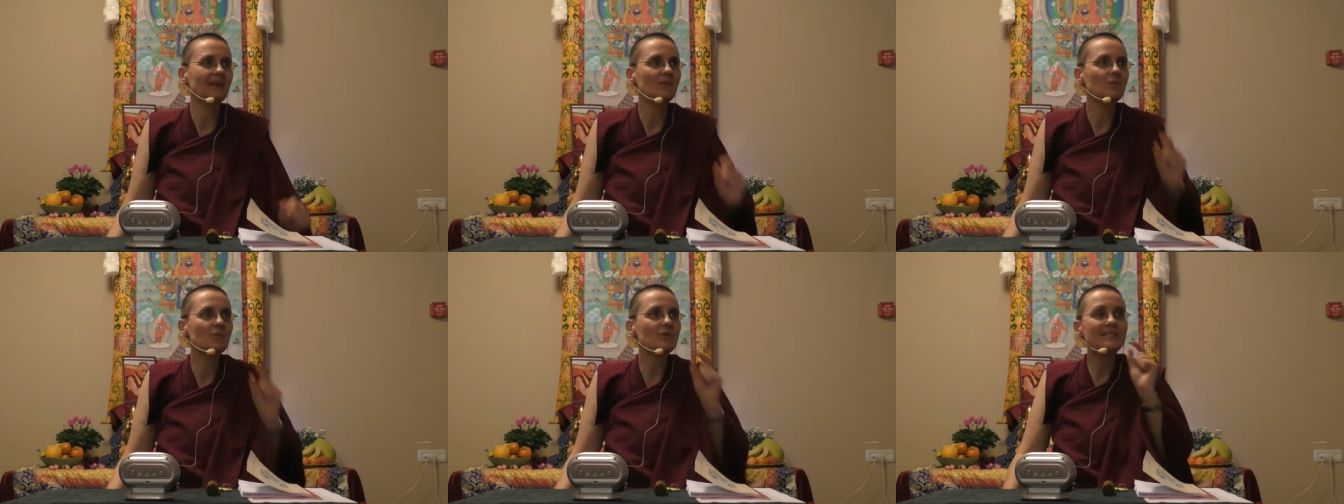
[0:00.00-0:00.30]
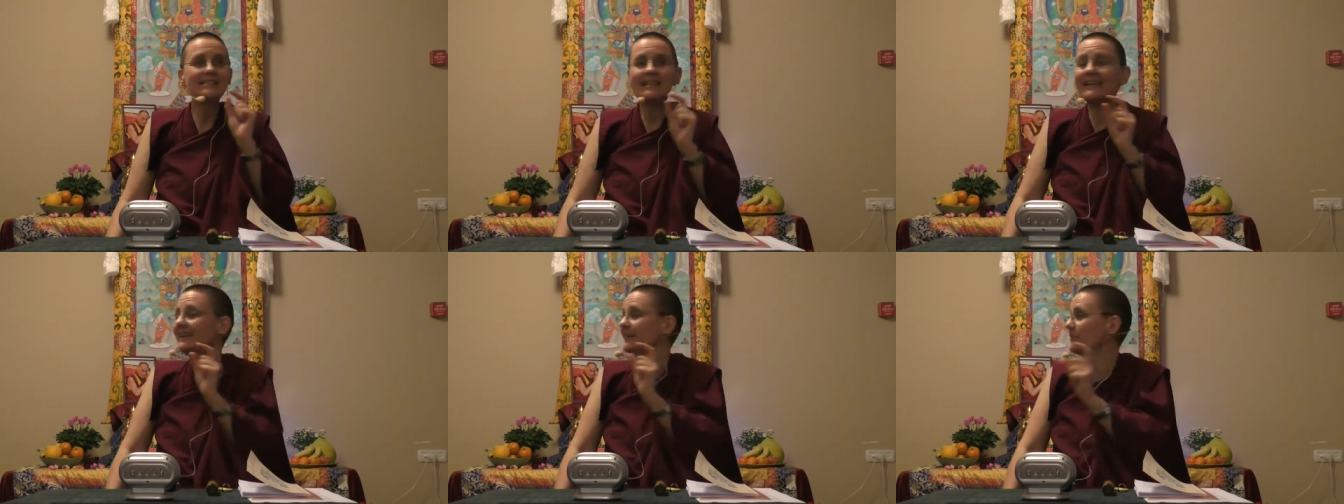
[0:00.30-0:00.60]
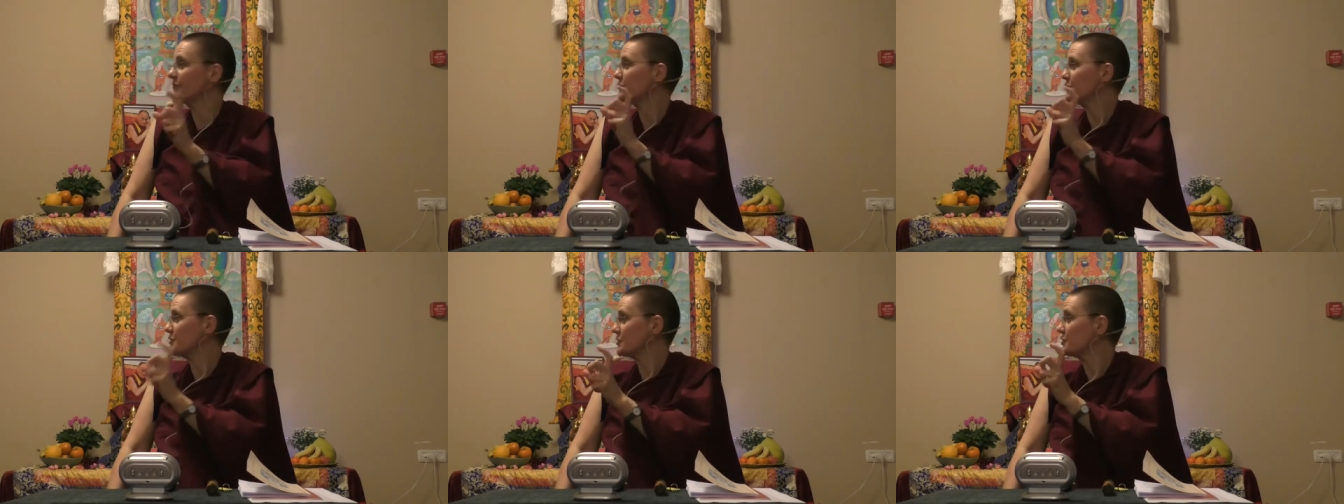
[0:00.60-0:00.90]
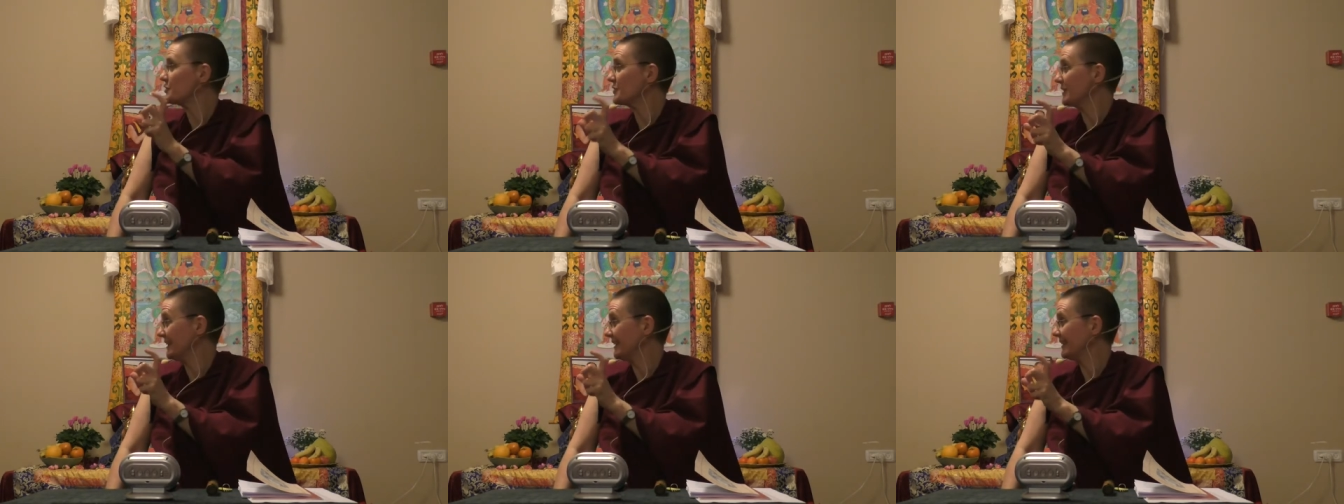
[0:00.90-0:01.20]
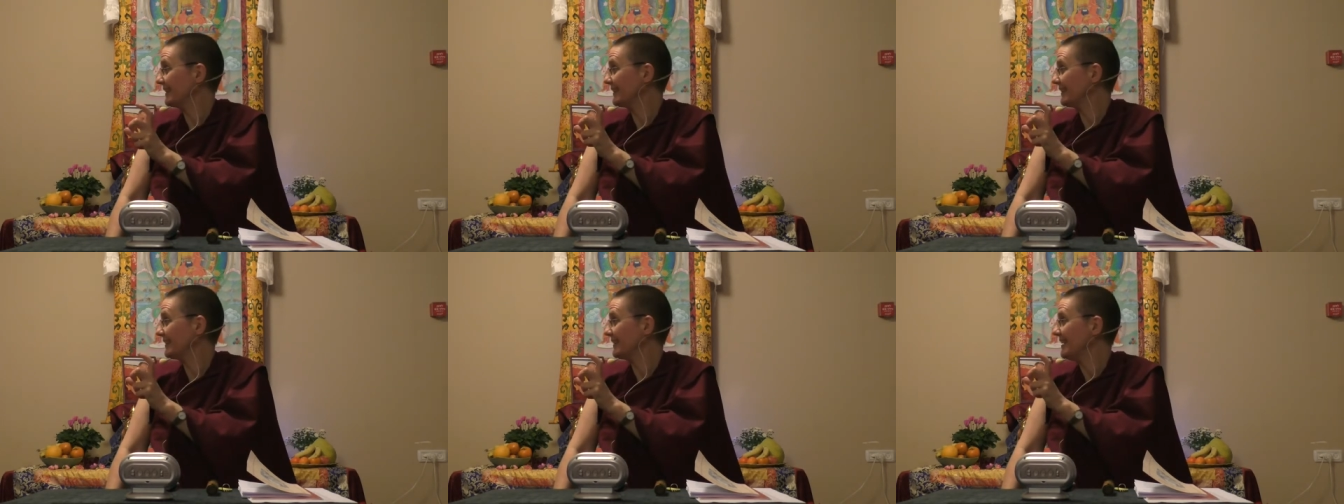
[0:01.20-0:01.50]
We settle for too
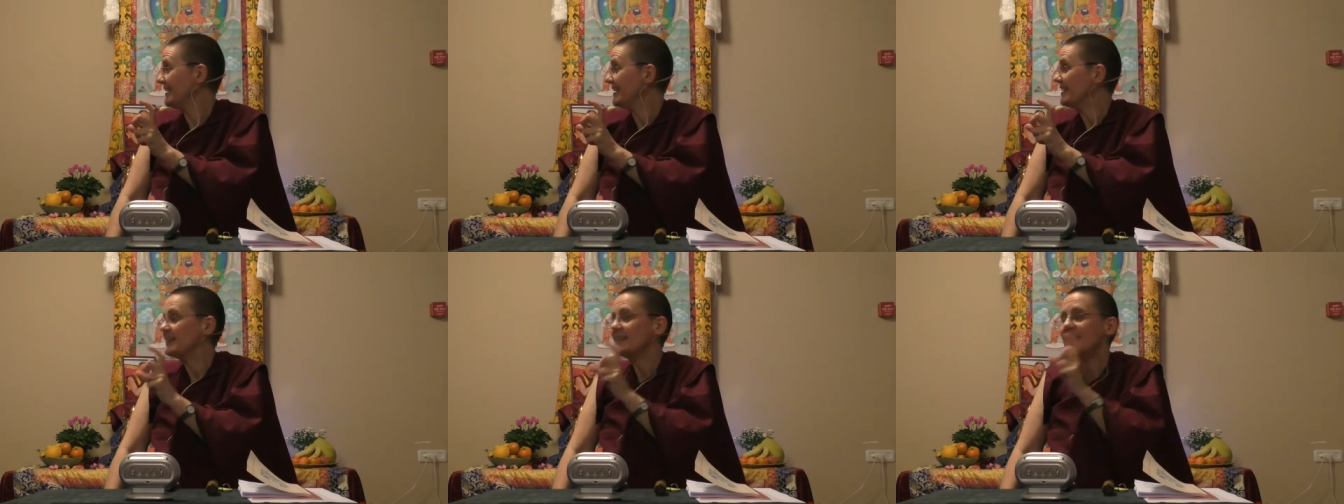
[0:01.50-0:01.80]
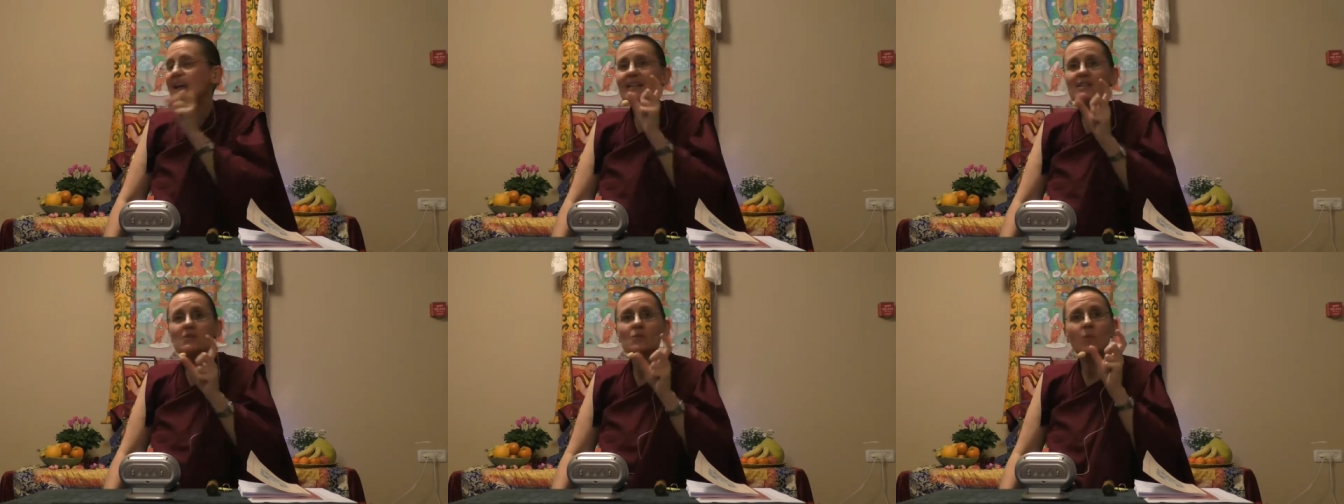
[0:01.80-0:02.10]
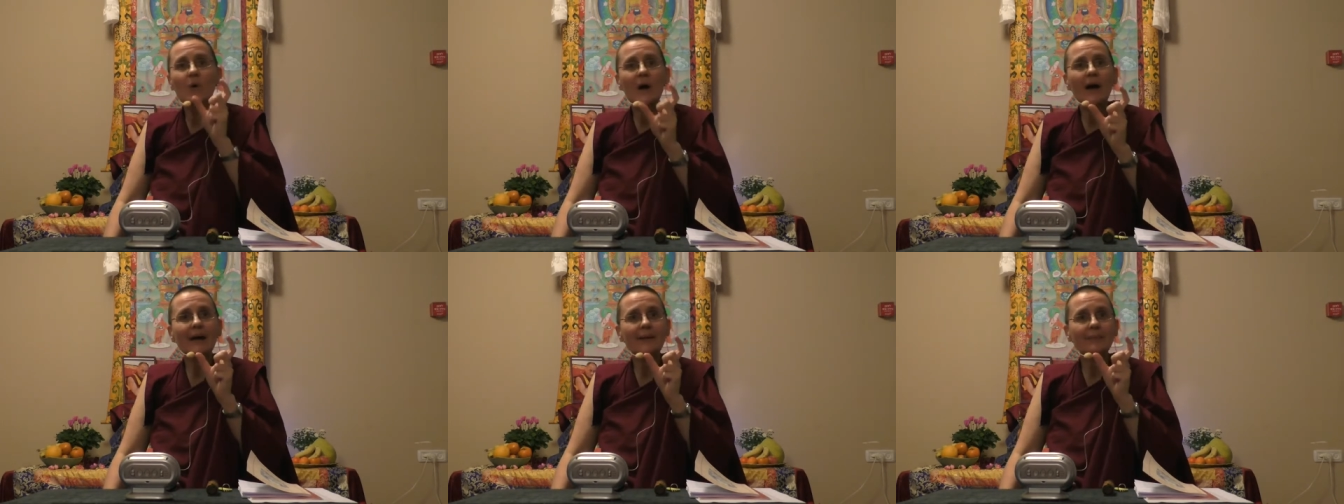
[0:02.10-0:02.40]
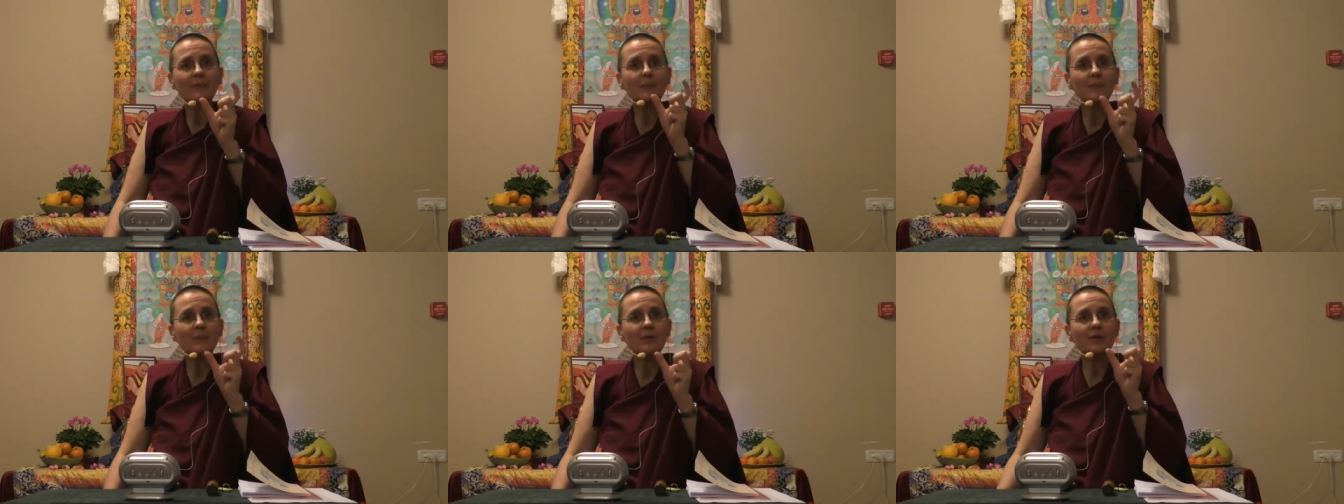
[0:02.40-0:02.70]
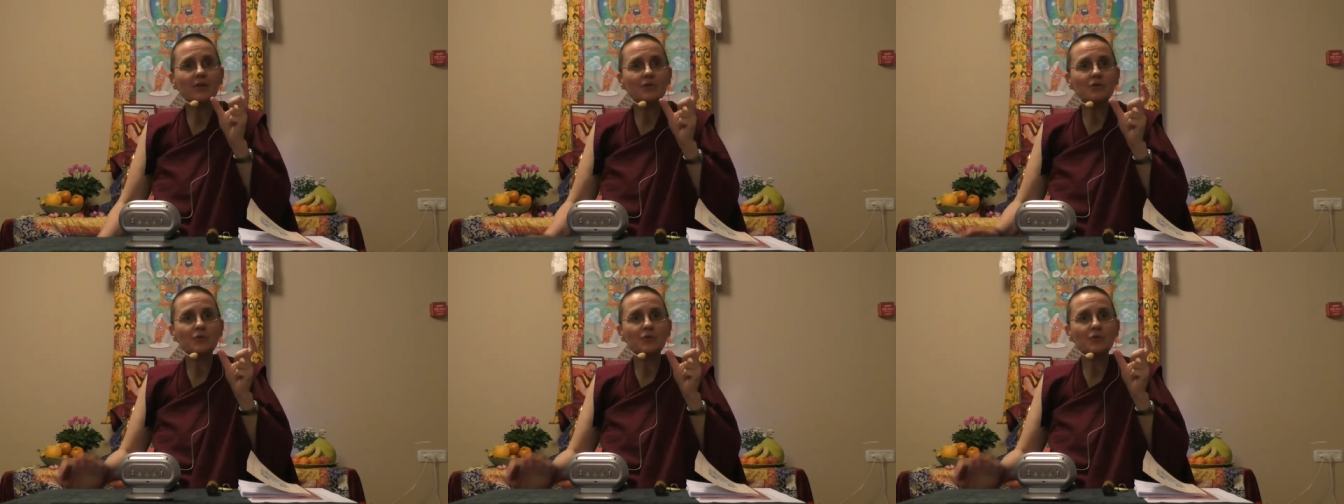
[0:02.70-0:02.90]
little. That's why the Buddha